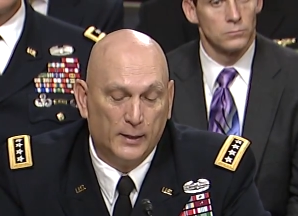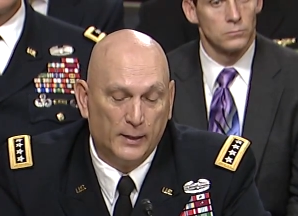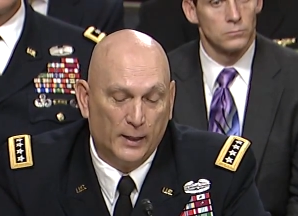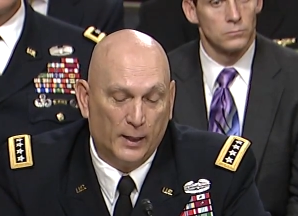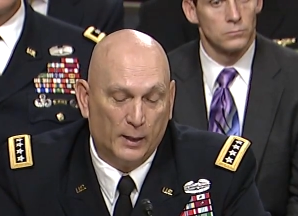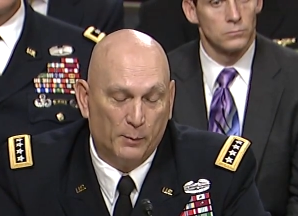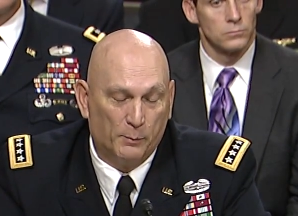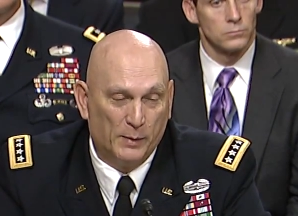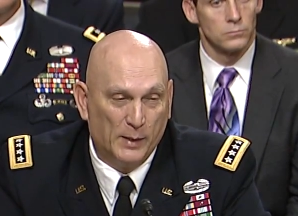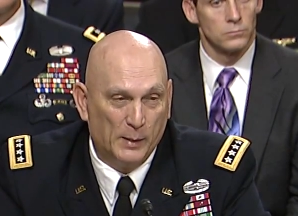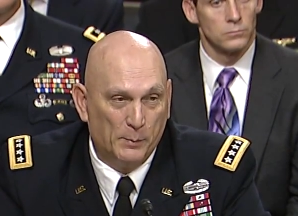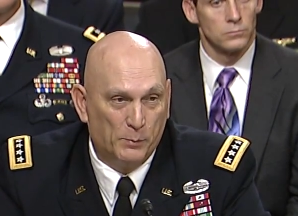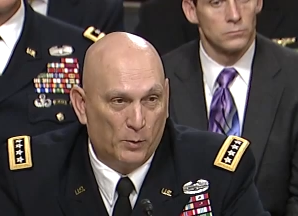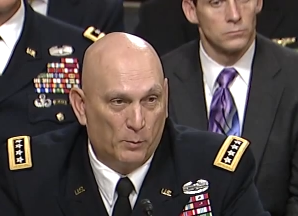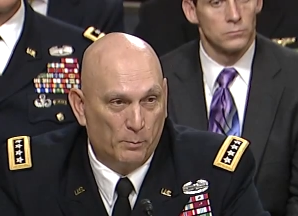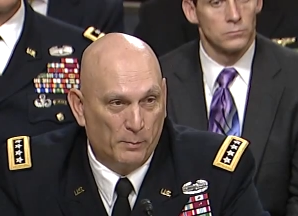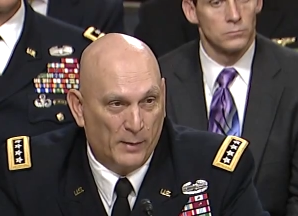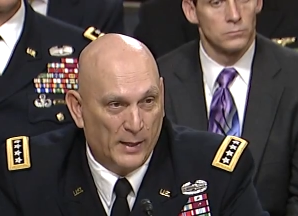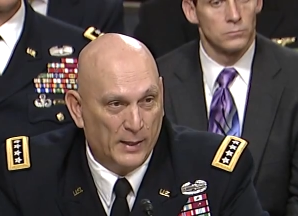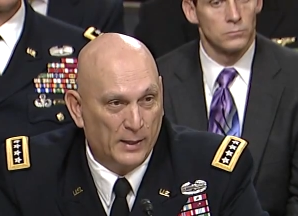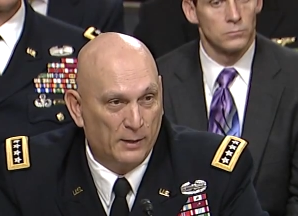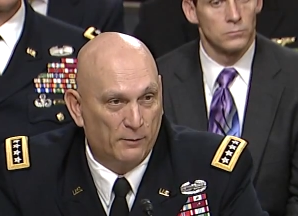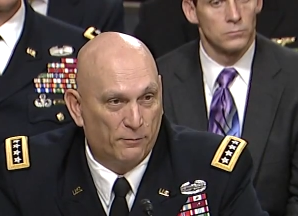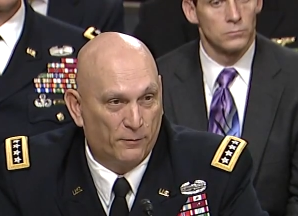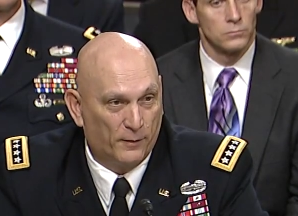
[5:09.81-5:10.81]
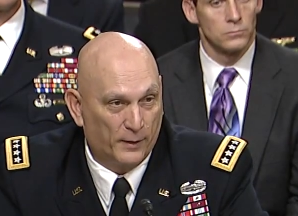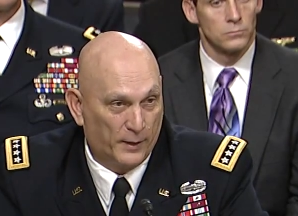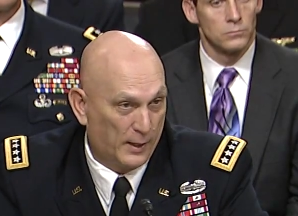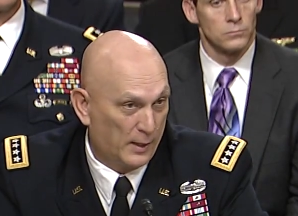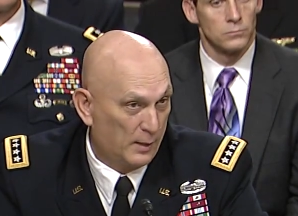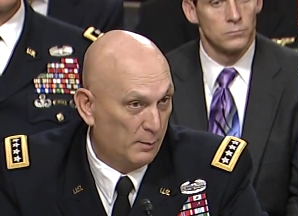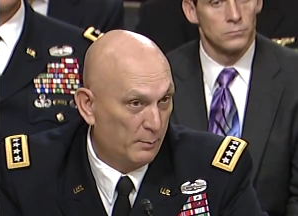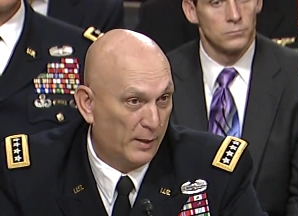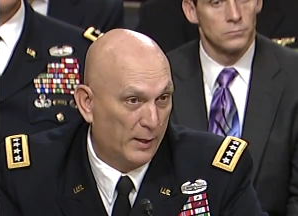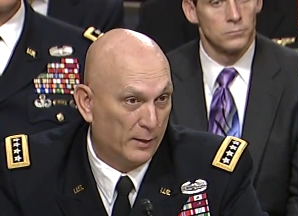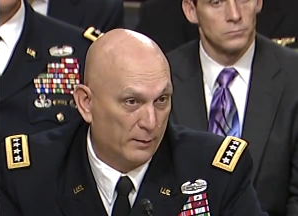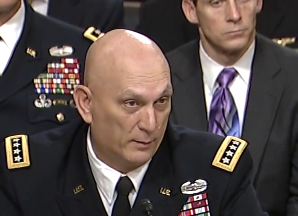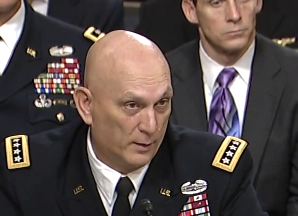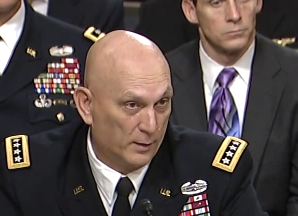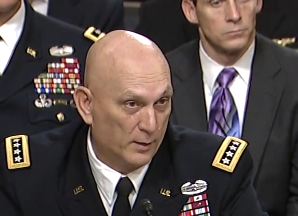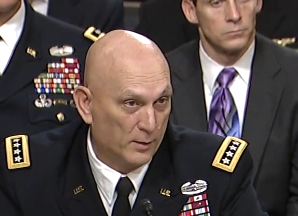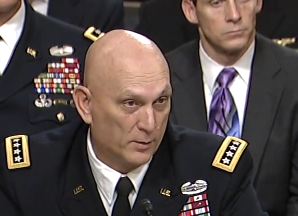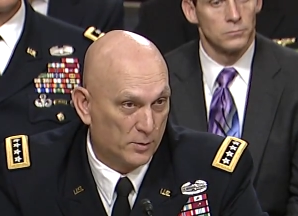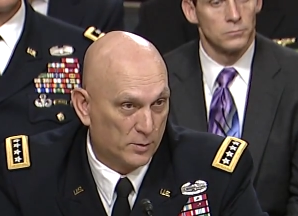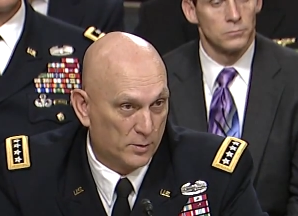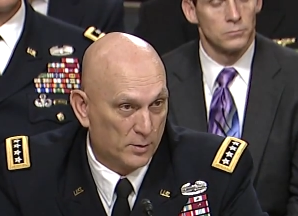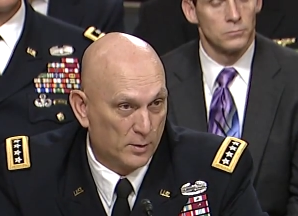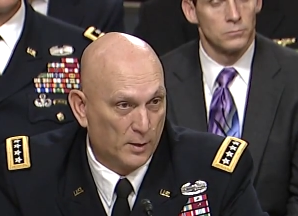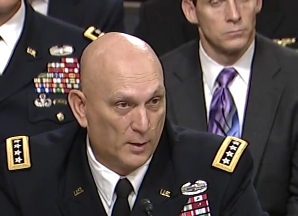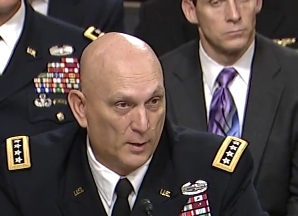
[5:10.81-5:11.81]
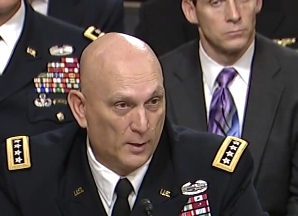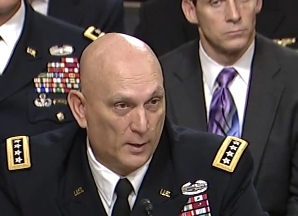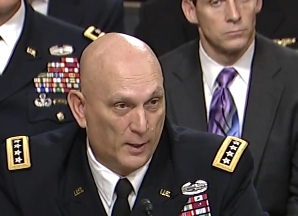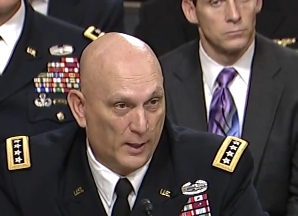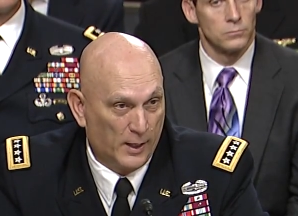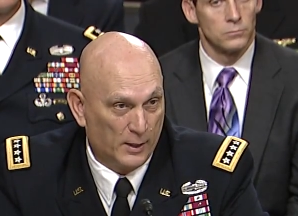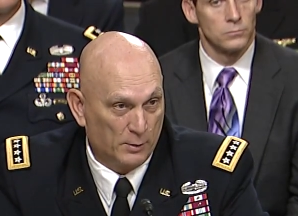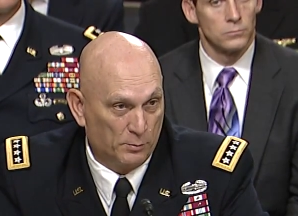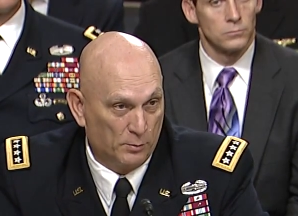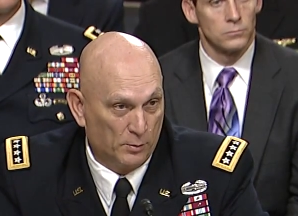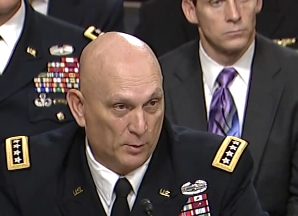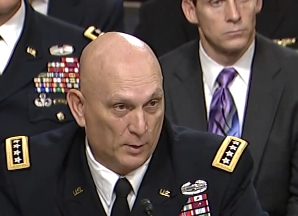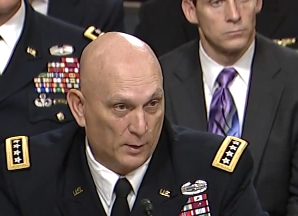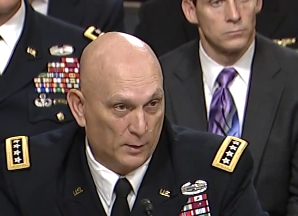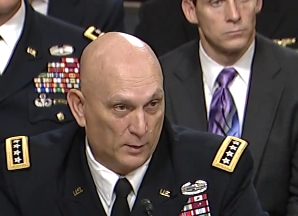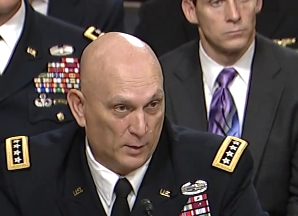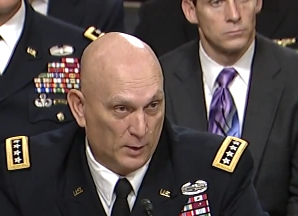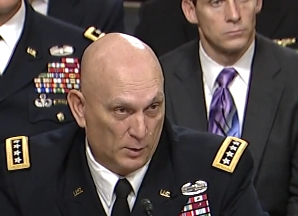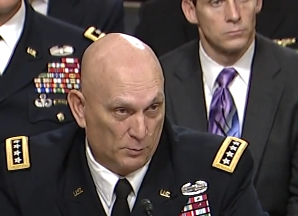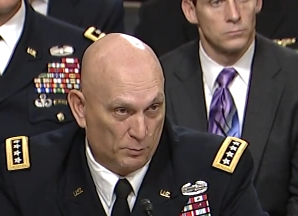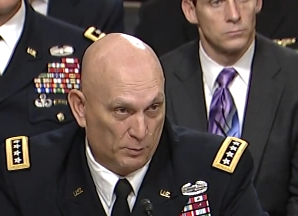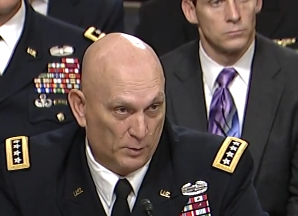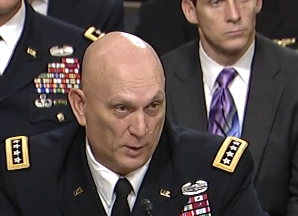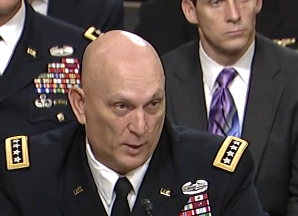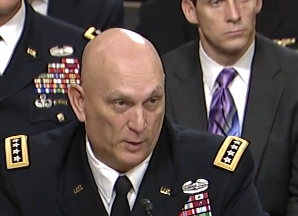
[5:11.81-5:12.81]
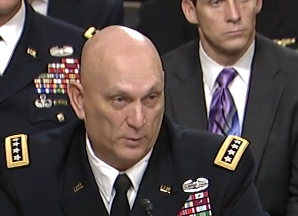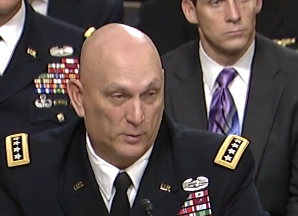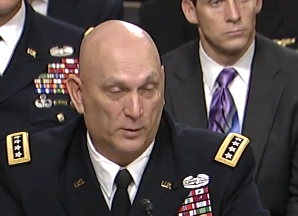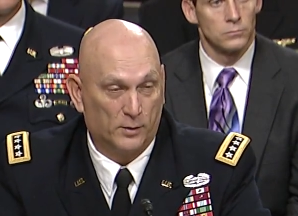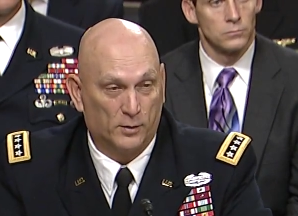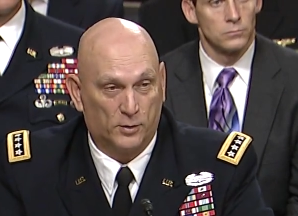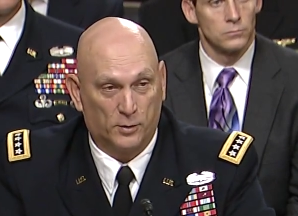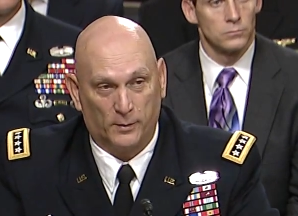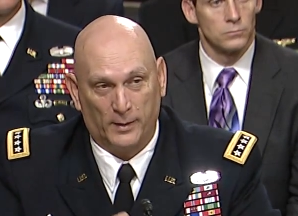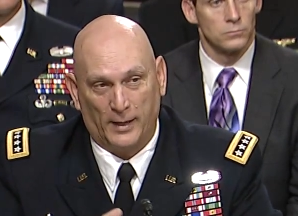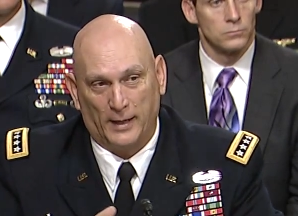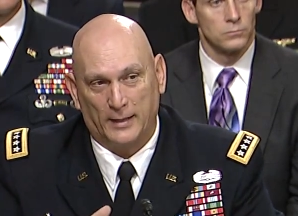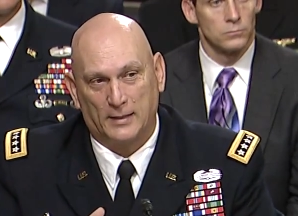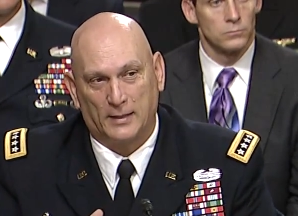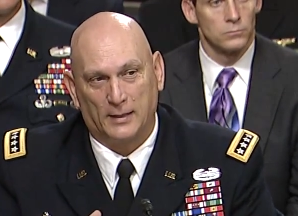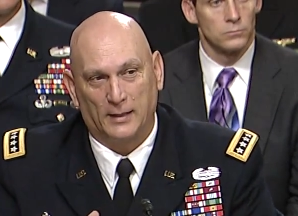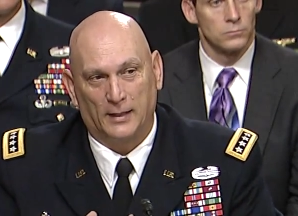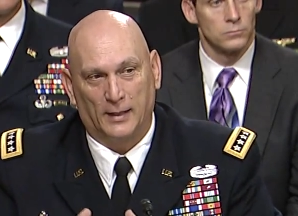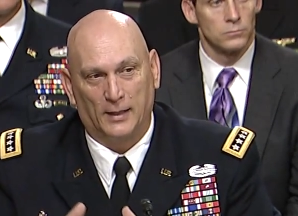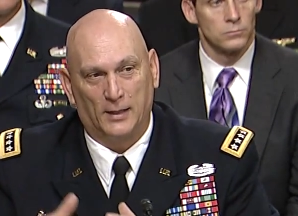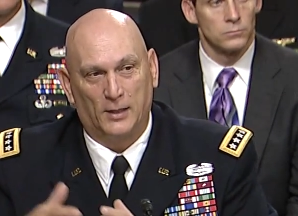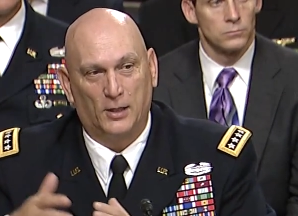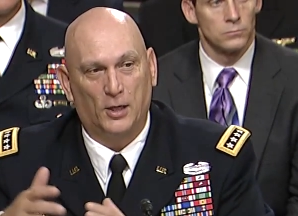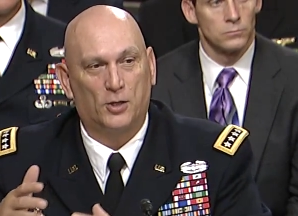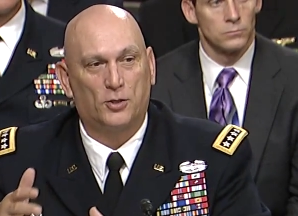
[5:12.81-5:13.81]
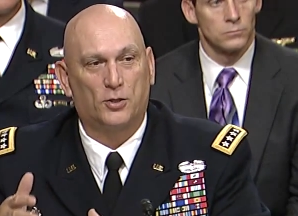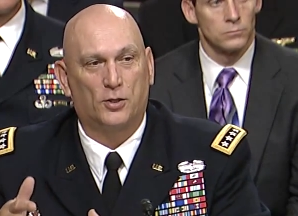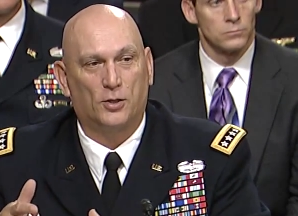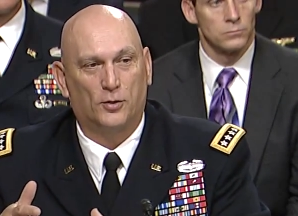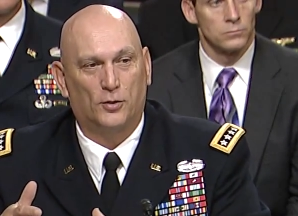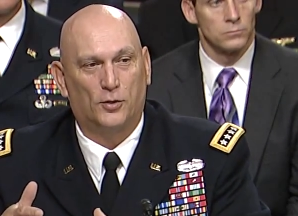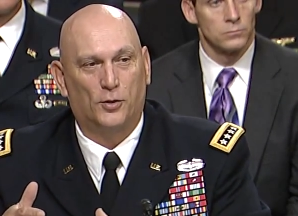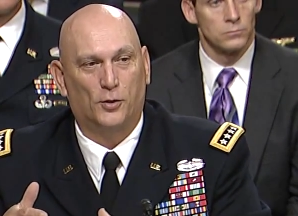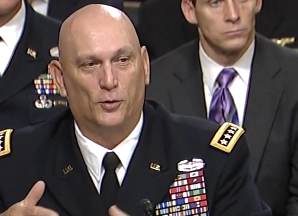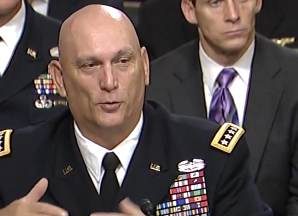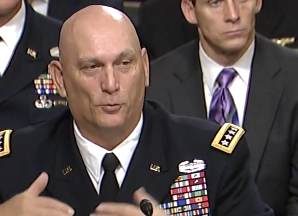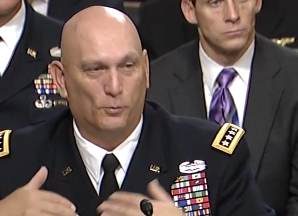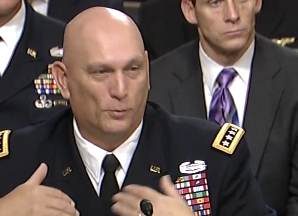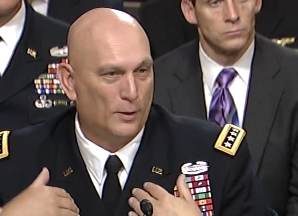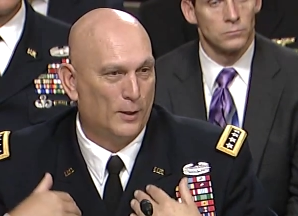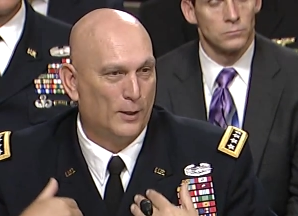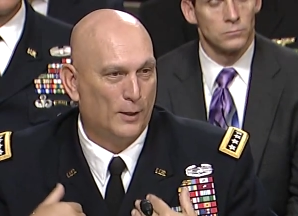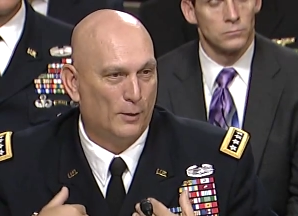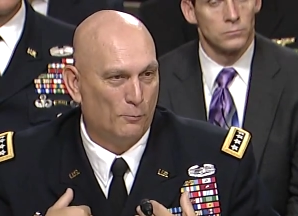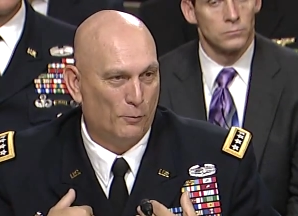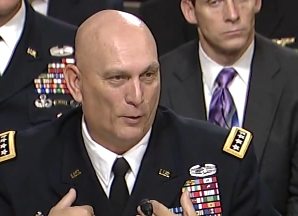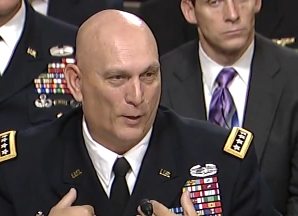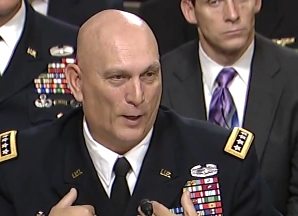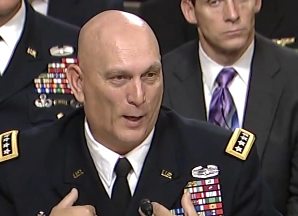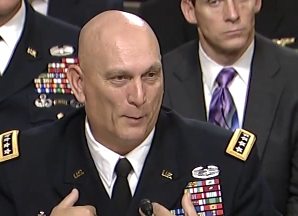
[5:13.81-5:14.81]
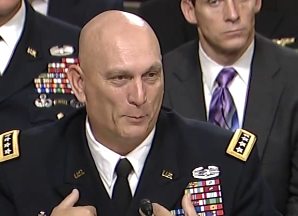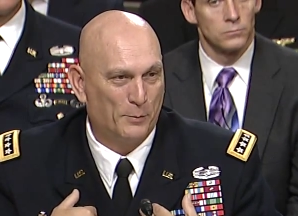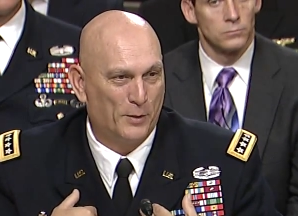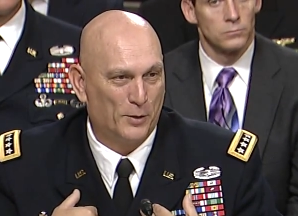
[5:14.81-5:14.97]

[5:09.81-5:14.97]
Speaker 1: And people, many forget about this as we look at these reductions. So that's in addition to what I'm